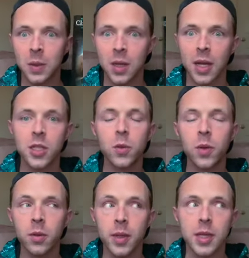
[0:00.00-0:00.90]
I do want to
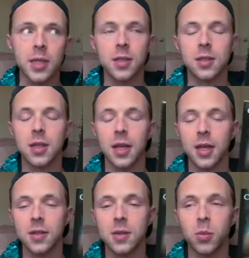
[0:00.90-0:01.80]
read this. Like,
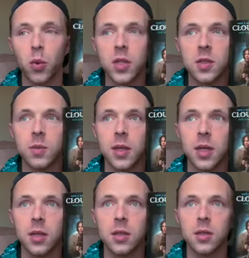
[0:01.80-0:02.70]
it's important to me